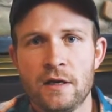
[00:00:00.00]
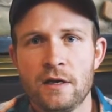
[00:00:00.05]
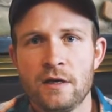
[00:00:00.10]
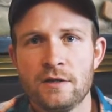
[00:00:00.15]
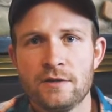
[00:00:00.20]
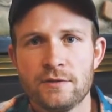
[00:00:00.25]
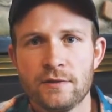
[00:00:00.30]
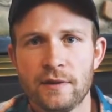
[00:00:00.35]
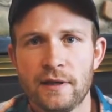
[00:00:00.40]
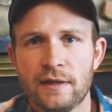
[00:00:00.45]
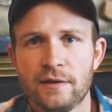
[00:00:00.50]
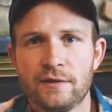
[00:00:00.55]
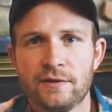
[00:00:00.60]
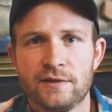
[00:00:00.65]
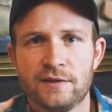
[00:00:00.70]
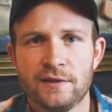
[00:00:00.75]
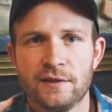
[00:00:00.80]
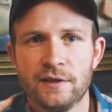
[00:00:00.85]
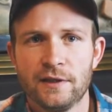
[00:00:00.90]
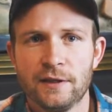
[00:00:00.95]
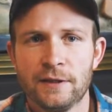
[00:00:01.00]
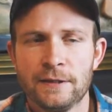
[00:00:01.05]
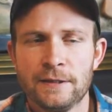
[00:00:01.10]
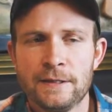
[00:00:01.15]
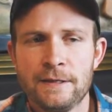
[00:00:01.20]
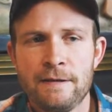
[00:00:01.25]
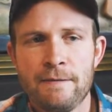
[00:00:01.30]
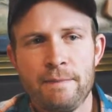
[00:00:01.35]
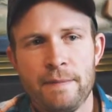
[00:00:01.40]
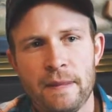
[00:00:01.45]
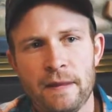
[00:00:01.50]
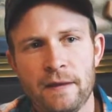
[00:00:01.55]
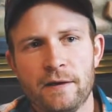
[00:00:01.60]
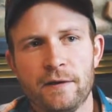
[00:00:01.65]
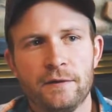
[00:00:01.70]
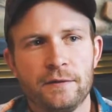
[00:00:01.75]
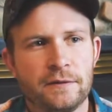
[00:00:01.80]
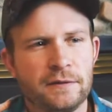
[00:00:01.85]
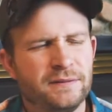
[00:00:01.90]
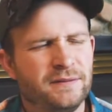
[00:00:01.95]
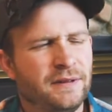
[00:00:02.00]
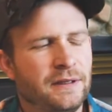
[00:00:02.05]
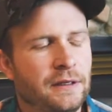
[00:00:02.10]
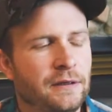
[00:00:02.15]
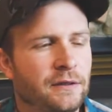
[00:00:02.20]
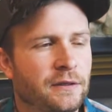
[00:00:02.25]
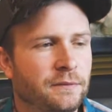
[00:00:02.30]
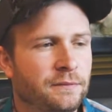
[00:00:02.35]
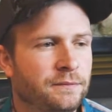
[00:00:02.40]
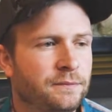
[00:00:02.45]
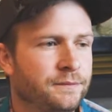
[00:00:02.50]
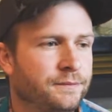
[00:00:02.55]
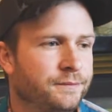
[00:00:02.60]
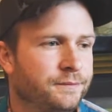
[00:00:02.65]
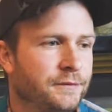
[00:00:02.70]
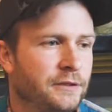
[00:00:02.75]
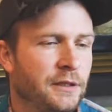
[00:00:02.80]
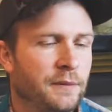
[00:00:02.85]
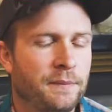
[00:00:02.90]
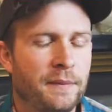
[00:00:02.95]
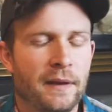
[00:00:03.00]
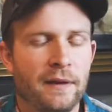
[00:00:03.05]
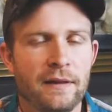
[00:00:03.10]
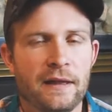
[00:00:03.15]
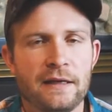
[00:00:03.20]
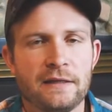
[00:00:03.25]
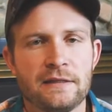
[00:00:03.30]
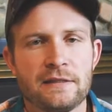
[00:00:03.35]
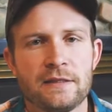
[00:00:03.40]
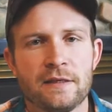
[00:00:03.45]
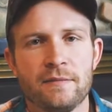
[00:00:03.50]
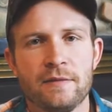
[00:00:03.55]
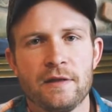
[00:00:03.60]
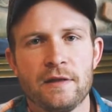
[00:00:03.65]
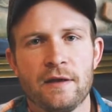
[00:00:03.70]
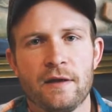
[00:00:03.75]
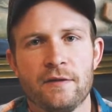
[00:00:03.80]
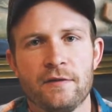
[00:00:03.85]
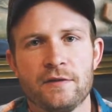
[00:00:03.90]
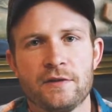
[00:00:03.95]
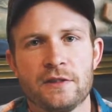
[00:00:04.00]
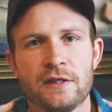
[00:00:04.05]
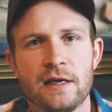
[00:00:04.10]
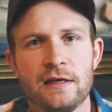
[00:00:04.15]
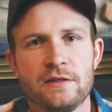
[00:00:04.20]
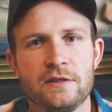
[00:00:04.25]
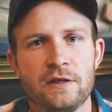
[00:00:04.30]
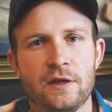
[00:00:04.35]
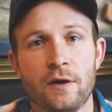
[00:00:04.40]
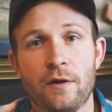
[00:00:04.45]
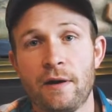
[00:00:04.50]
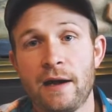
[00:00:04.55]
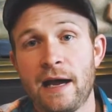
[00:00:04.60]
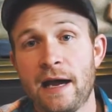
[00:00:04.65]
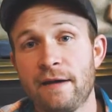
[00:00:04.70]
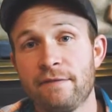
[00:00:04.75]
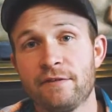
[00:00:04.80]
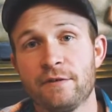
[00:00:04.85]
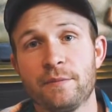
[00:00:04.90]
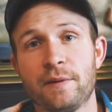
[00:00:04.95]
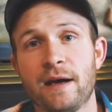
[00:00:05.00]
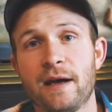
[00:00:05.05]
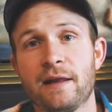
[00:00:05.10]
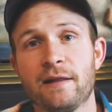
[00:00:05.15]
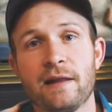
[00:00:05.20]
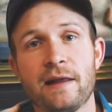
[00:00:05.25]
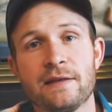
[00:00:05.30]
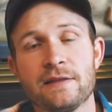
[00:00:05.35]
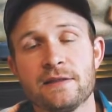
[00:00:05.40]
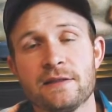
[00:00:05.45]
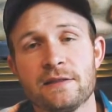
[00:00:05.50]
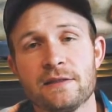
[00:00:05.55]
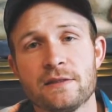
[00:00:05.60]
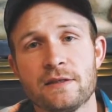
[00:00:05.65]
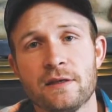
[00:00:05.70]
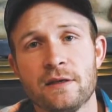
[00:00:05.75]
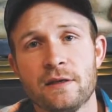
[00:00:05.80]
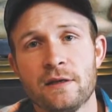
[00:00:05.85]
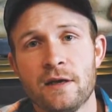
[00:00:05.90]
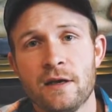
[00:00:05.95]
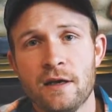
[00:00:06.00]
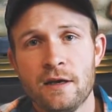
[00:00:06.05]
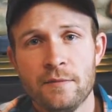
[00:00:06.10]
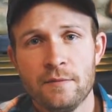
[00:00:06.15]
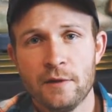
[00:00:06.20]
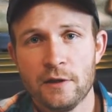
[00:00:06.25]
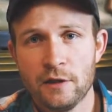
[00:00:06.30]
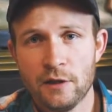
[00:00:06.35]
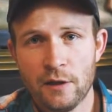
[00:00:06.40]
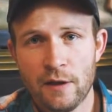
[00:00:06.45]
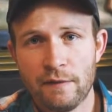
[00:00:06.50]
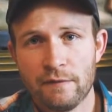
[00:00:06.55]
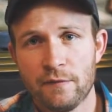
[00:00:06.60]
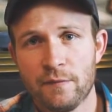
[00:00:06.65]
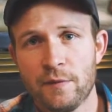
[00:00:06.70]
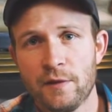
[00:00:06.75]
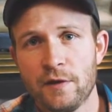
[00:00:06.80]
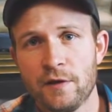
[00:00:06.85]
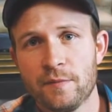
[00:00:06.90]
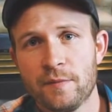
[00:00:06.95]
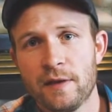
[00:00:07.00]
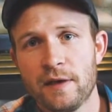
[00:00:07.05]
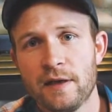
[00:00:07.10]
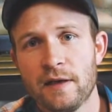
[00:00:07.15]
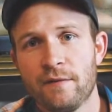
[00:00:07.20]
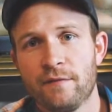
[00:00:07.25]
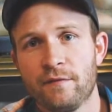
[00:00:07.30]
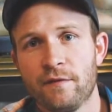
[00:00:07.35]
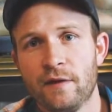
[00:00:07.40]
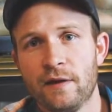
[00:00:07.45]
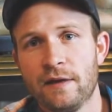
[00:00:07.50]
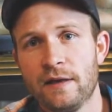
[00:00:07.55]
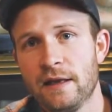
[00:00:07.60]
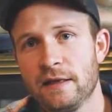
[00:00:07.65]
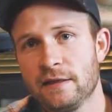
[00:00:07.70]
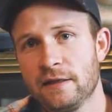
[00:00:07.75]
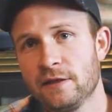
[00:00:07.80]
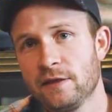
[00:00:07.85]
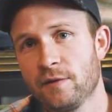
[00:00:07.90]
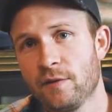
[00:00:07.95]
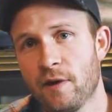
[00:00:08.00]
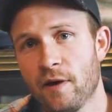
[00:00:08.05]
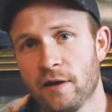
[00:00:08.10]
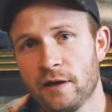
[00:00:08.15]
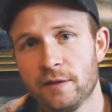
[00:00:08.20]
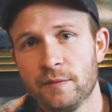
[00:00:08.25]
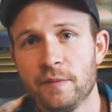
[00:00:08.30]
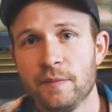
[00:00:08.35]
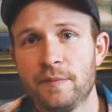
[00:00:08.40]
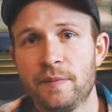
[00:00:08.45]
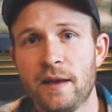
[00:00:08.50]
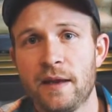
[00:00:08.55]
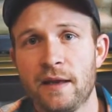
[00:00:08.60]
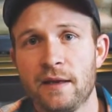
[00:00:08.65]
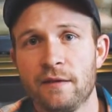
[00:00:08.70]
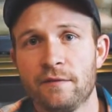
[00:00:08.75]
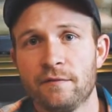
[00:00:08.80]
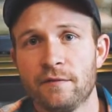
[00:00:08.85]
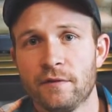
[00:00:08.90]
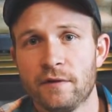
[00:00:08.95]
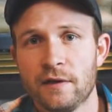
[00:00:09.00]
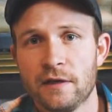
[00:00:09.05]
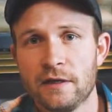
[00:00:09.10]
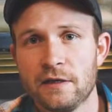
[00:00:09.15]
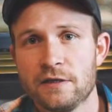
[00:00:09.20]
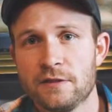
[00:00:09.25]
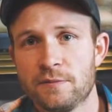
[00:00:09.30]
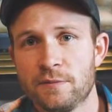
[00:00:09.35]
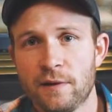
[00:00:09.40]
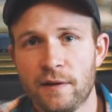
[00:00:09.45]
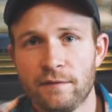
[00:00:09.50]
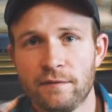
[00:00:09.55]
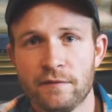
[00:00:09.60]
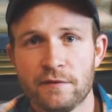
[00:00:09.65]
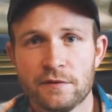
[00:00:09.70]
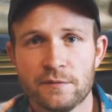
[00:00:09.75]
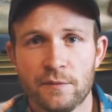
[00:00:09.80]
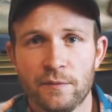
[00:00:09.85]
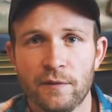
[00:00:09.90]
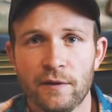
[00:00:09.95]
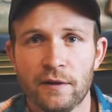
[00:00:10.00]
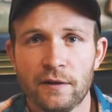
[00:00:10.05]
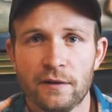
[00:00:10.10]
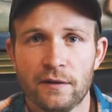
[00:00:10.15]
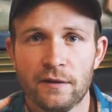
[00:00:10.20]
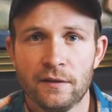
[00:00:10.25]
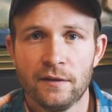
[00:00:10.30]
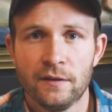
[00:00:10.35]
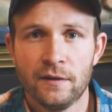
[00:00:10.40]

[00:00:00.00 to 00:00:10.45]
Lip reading: So that's, you can compare that to some of the other states. You don't have to buy a license, but you do have to put your money up front, and then you are going to be paying for each preference point.